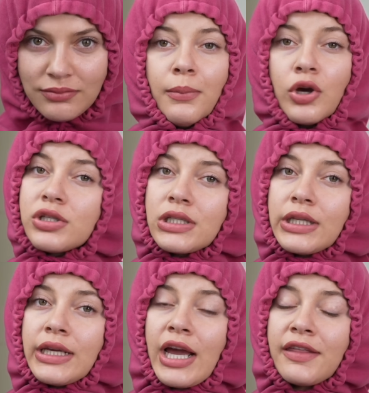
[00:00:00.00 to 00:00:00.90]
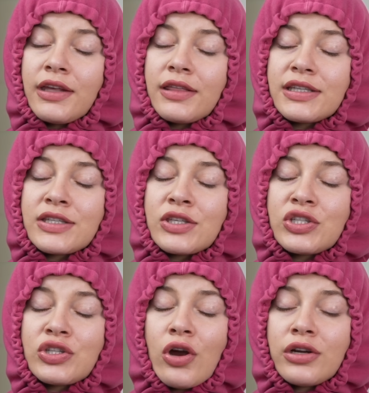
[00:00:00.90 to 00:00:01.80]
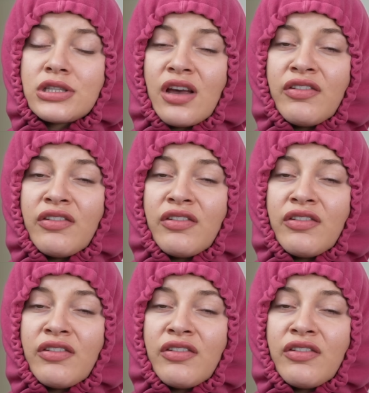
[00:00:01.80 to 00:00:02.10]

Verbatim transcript: Personally, I think this is the start